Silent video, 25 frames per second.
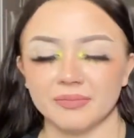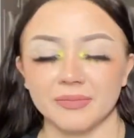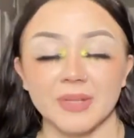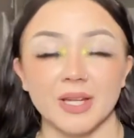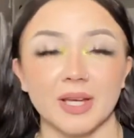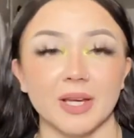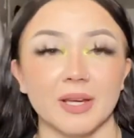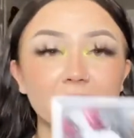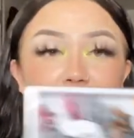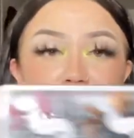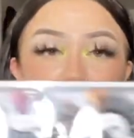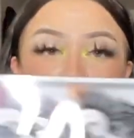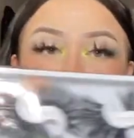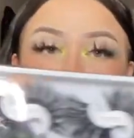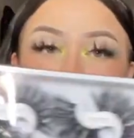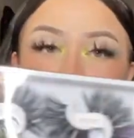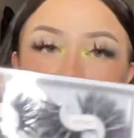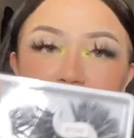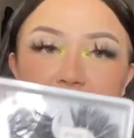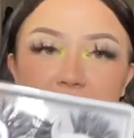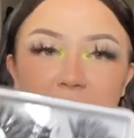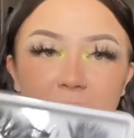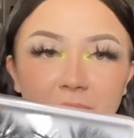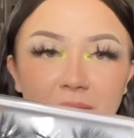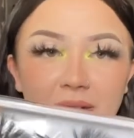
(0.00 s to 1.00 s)
I don't know what I'm
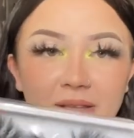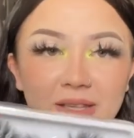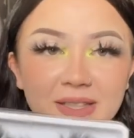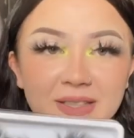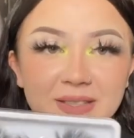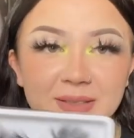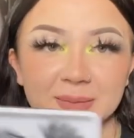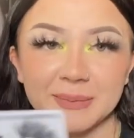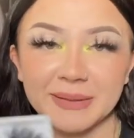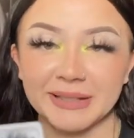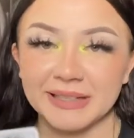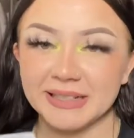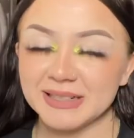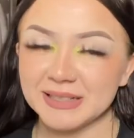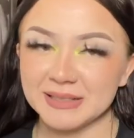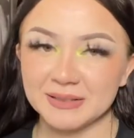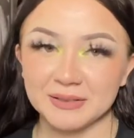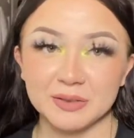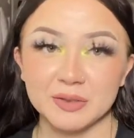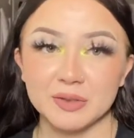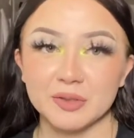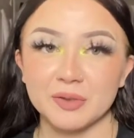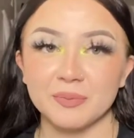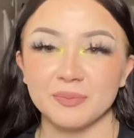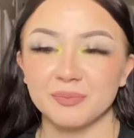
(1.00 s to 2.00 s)
gonna wear these, but
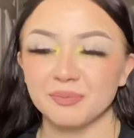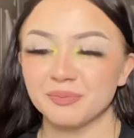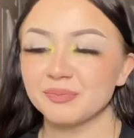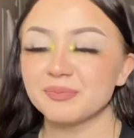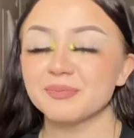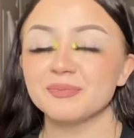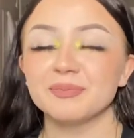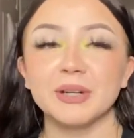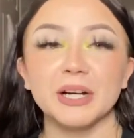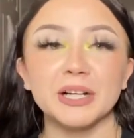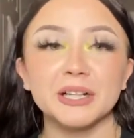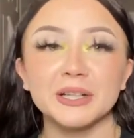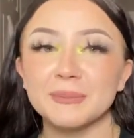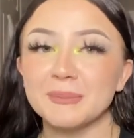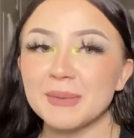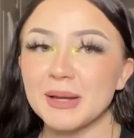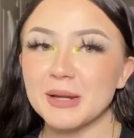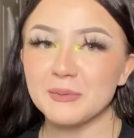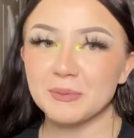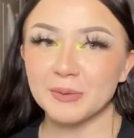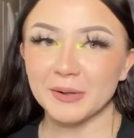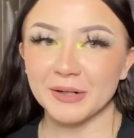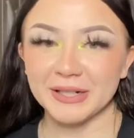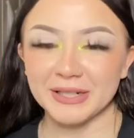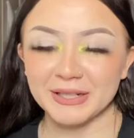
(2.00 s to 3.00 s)
mark my
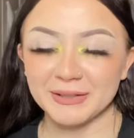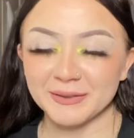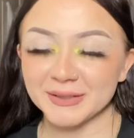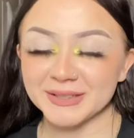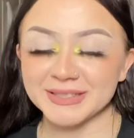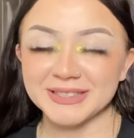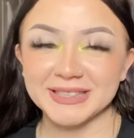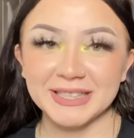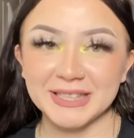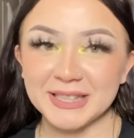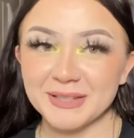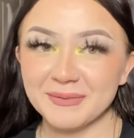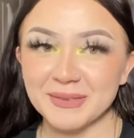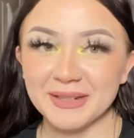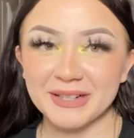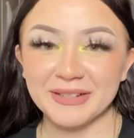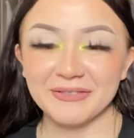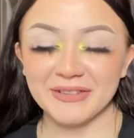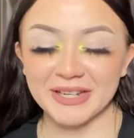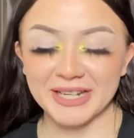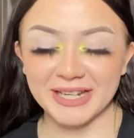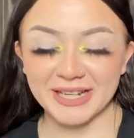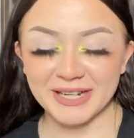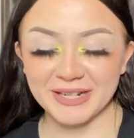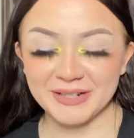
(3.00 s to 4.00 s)
word, you will see them in a
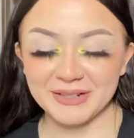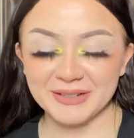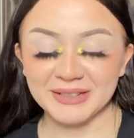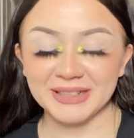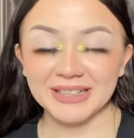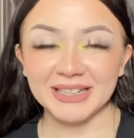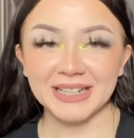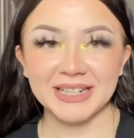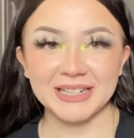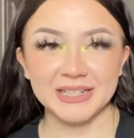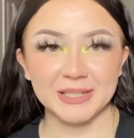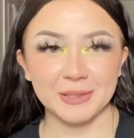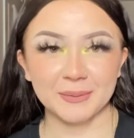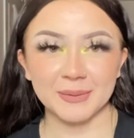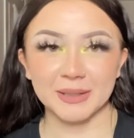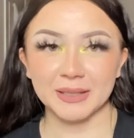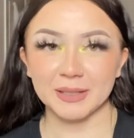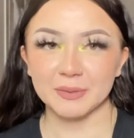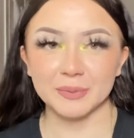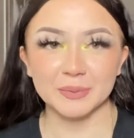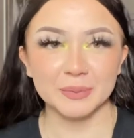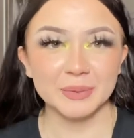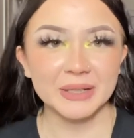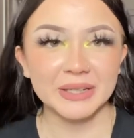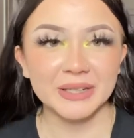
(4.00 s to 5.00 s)
video and you're
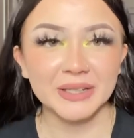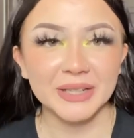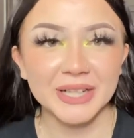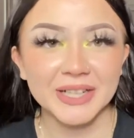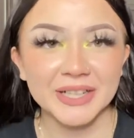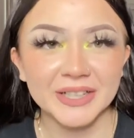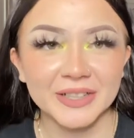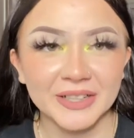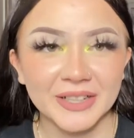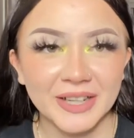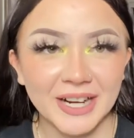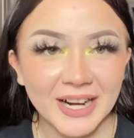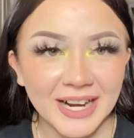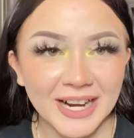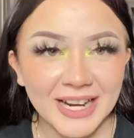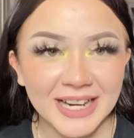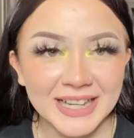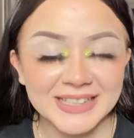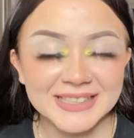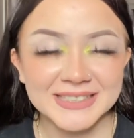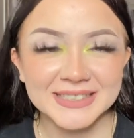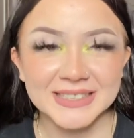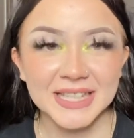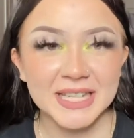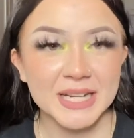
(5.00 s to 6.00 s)
like, what are on her
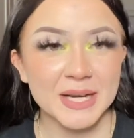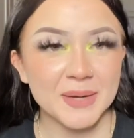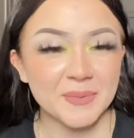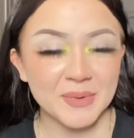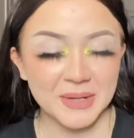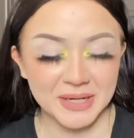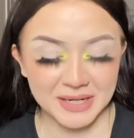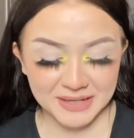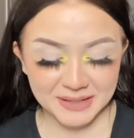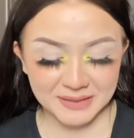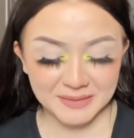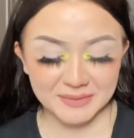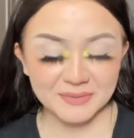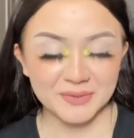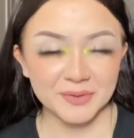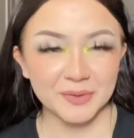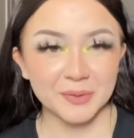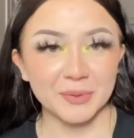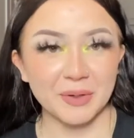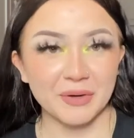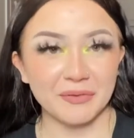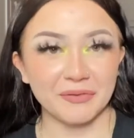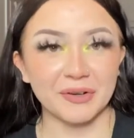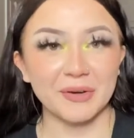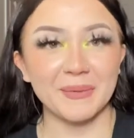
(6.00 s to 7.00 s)
eyes? And I'm gonna
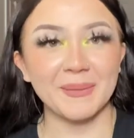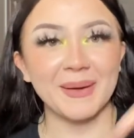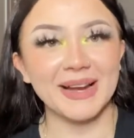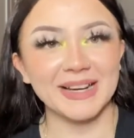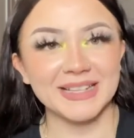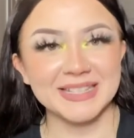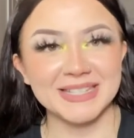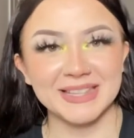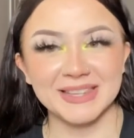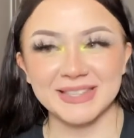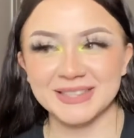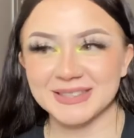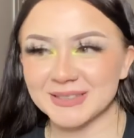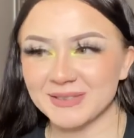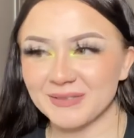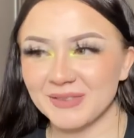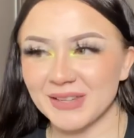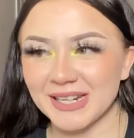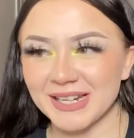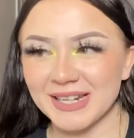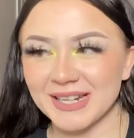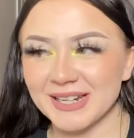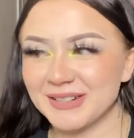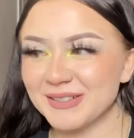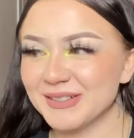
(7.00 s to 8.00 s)
refer back to this
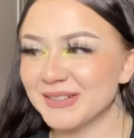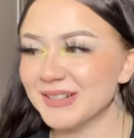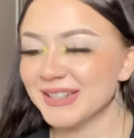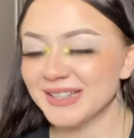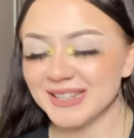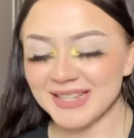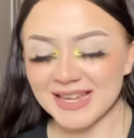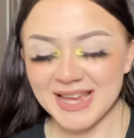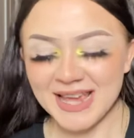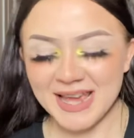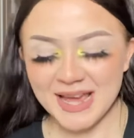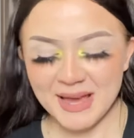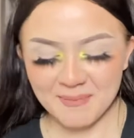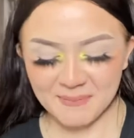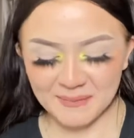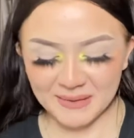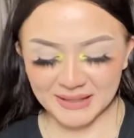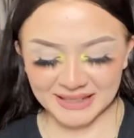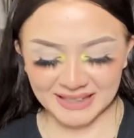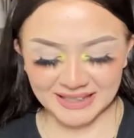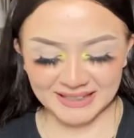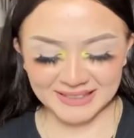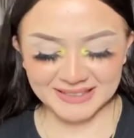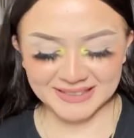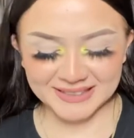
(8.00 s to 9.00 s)
video
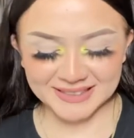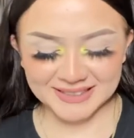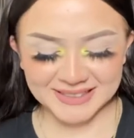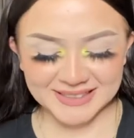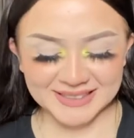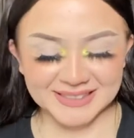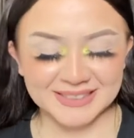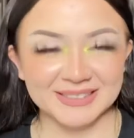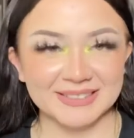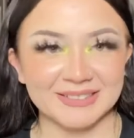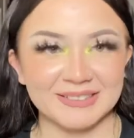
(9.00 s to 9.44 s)
because